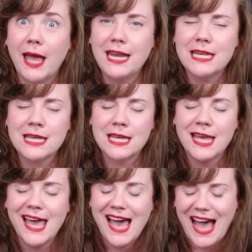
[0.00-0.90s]
mine.
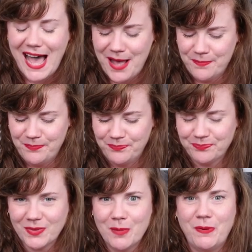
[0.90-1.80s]

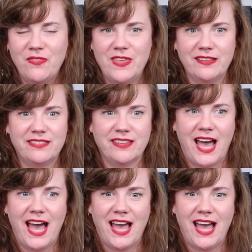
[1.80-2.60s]
But this